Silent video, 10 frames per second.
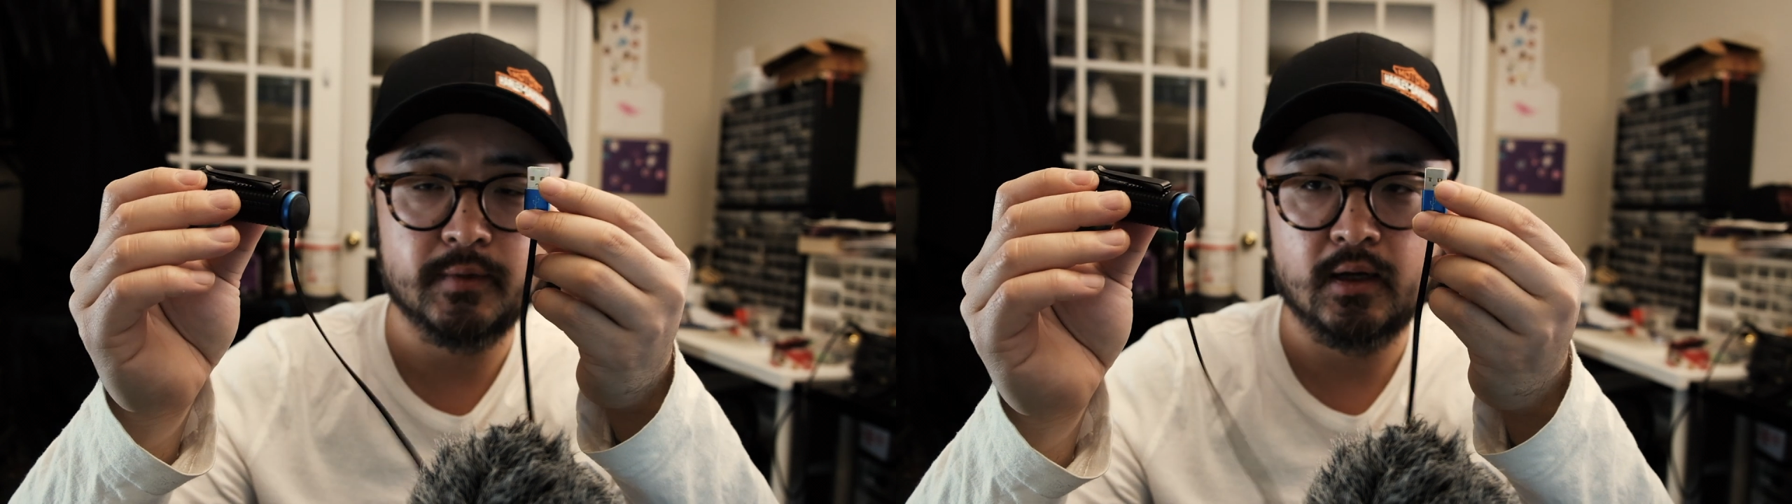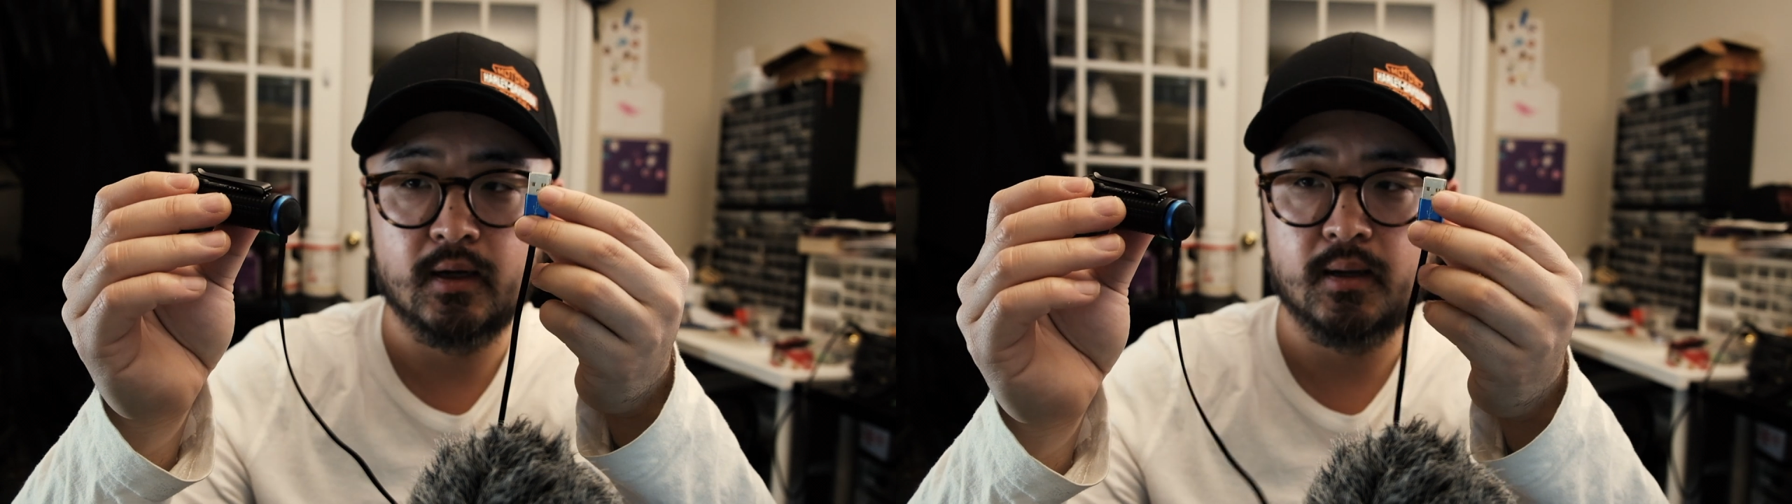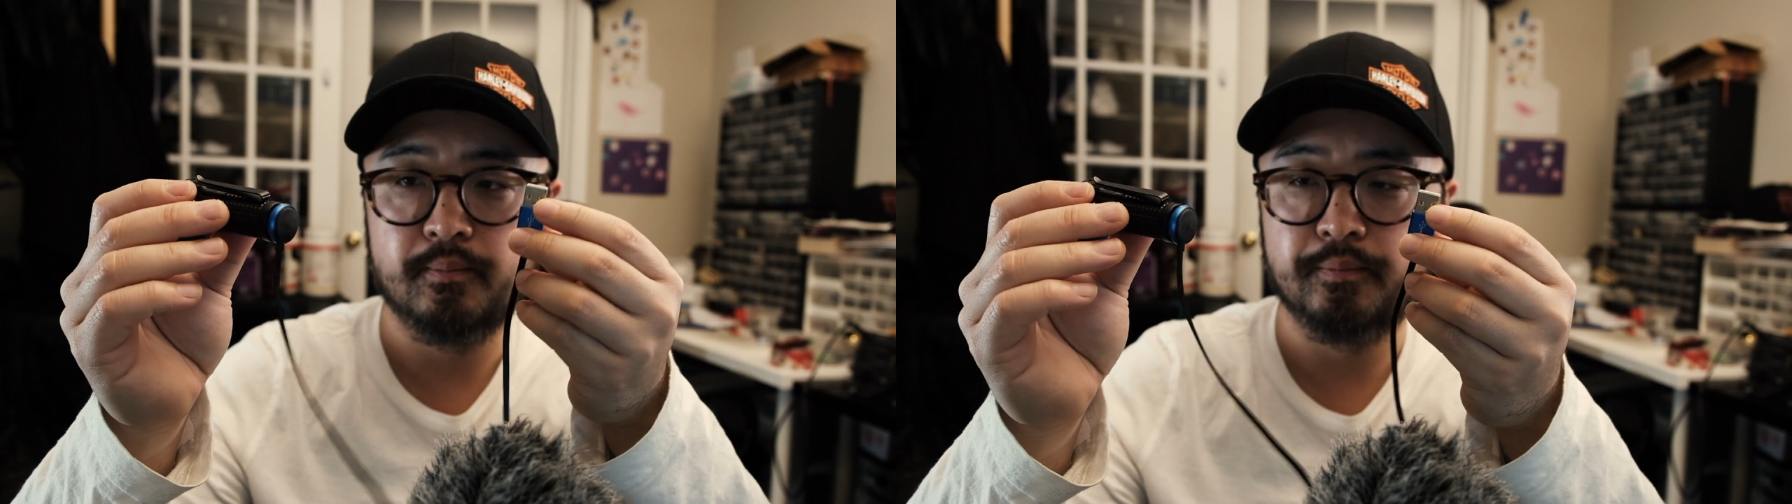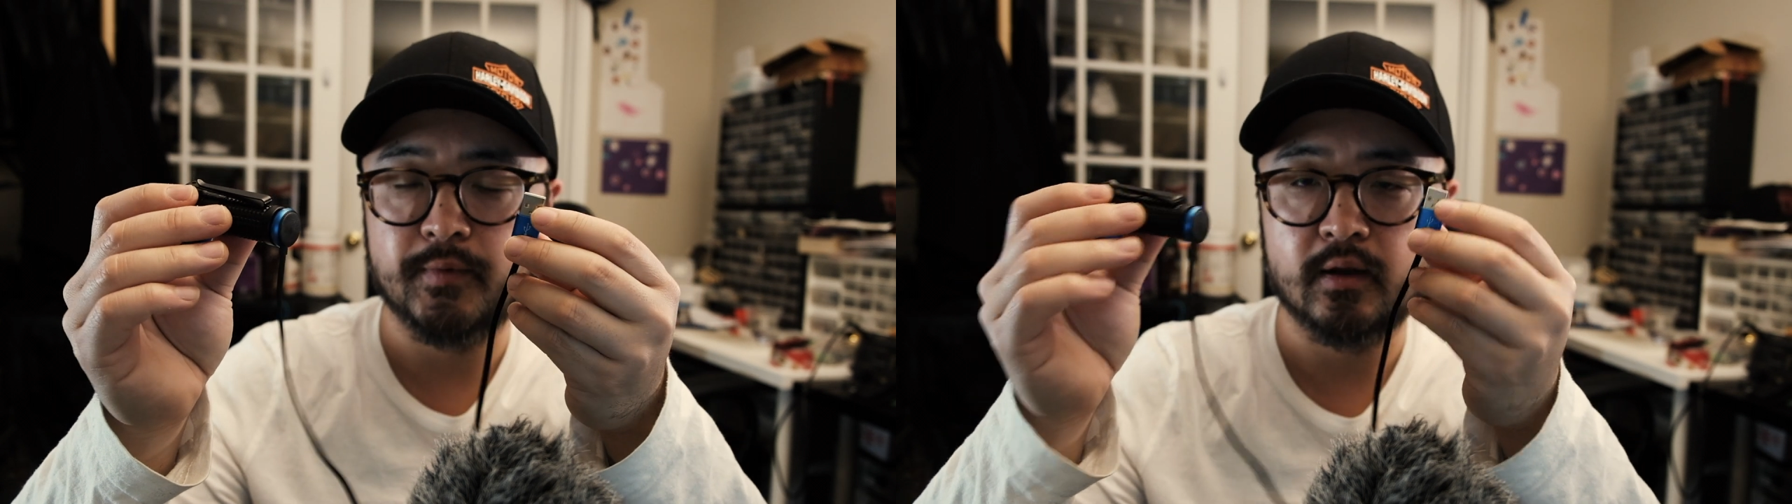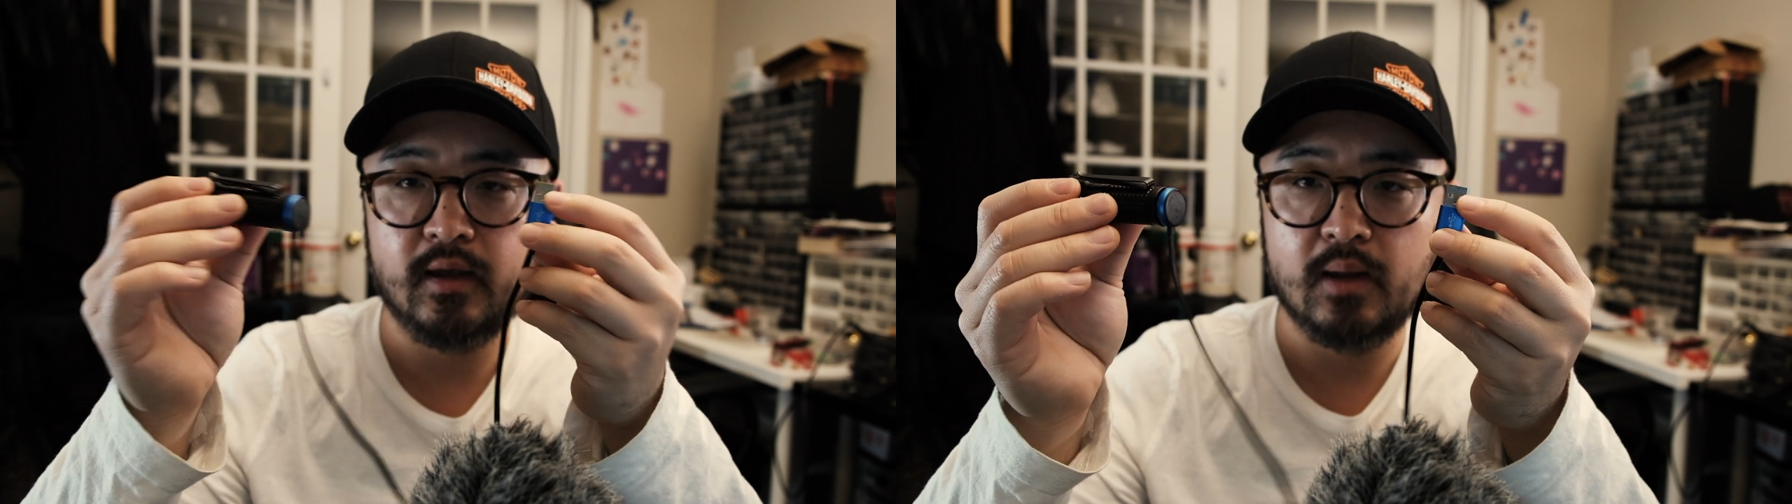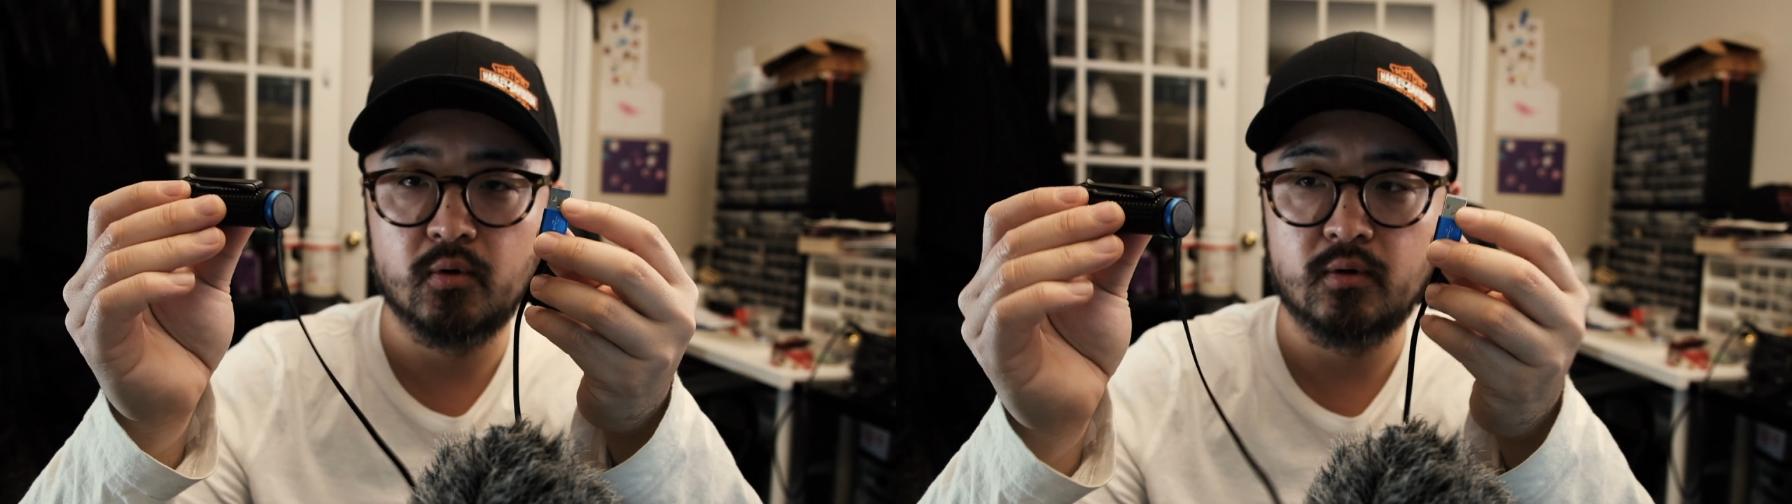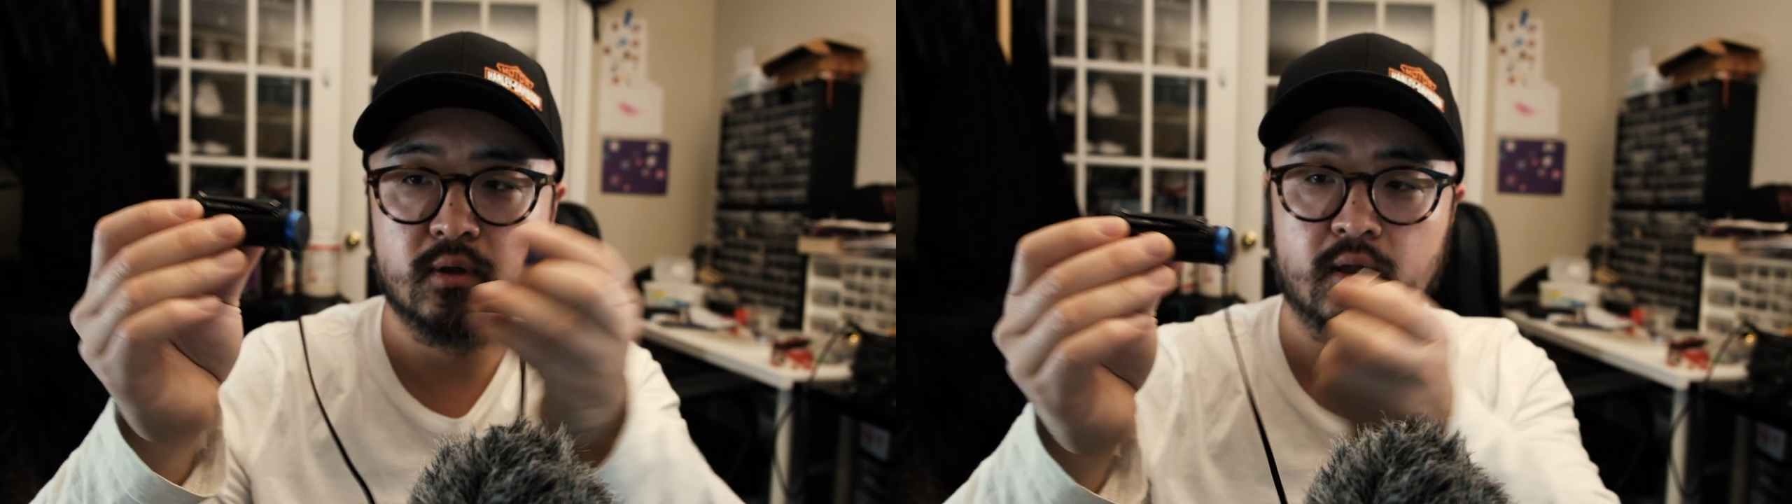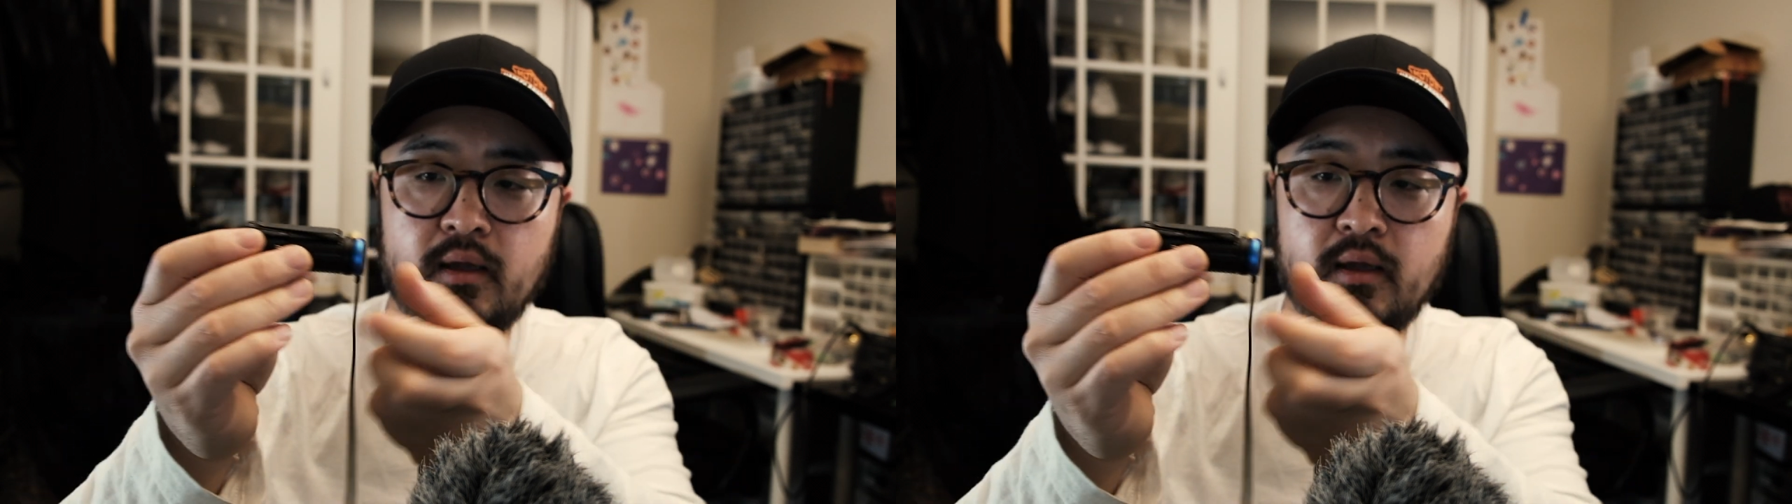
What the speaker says: a cable